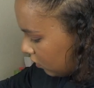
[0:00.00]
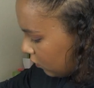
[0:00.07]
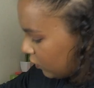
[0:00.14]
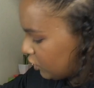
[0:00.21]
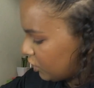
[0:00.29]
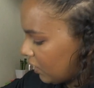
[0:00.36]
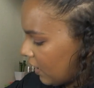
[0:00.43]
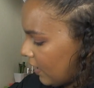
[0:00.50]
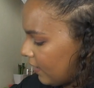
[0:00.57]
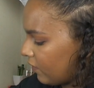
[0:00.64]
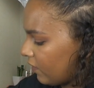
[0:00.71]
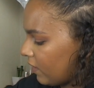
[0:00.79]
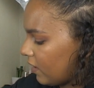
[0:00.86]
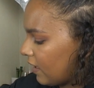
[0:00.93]
Which I
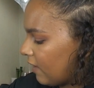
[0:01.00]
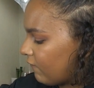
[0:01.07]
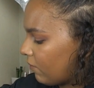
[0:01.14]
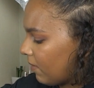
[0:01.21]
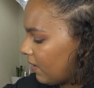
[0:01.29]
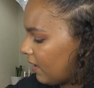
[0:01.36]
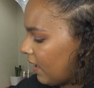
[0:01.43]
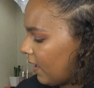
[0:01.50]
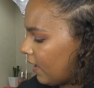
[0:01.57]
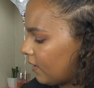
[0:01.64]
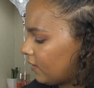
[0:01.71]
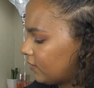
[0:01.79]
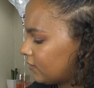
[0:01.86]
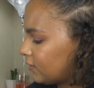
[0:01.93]
think everybody
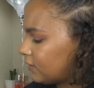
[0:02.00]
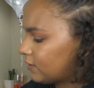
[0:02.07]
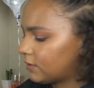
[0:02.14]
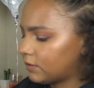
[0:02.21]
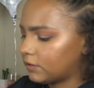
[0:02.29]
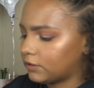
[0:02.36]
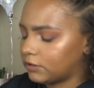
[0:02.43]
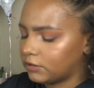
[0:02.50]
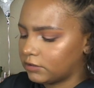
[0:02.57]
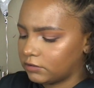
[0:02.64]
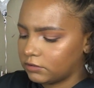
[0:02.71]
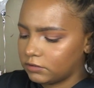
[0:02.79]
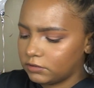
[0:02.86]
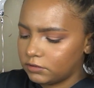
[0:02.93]
hates.
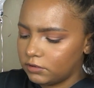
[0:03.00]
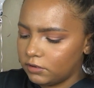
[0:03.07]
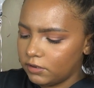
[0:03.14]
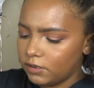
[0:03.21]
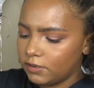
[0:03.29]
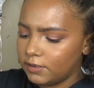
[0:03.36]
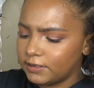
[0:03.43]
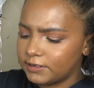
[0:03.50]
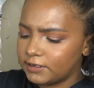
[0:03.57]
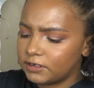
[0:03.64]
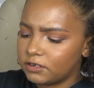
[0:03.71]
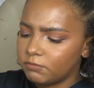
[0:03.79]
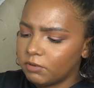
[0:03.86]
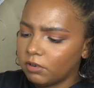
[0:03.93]
And this is
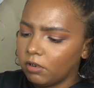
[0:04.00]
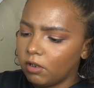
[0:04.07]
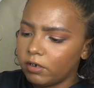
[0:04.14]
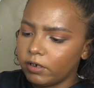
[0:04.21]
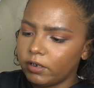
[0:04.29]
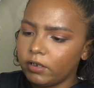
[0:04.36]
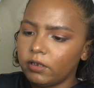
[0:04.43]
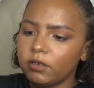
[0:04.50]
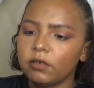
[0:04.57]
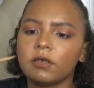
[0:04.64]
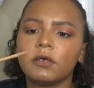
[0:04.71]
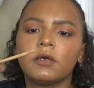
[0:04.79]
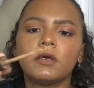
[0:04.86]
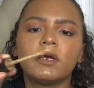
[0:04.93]
the Milani.
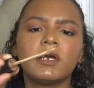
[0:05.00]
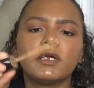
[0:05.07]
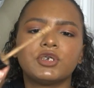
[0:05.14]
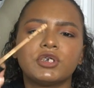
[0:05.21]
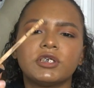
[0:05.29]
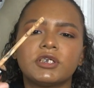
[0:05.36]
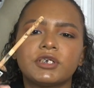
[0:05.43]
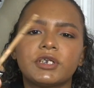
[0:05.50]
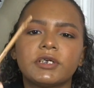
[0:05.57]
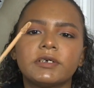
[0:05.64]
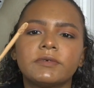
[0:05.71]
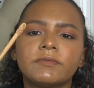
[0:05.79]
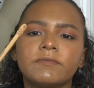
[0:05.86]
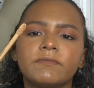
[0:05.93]
It's just
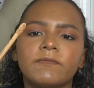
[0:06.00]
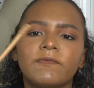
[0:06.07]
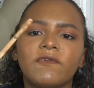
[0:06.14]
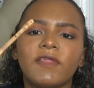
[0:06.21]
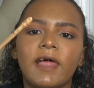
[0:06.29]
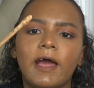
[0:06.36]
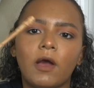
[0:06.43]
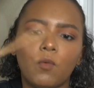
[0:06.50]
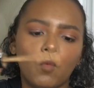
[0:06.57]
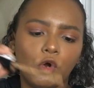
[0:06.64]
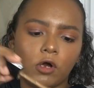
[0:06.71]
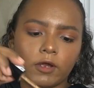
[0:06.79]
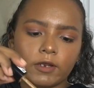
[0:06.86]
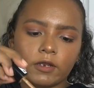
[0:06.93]
a flat
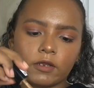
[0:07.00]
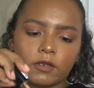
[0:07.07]
wand.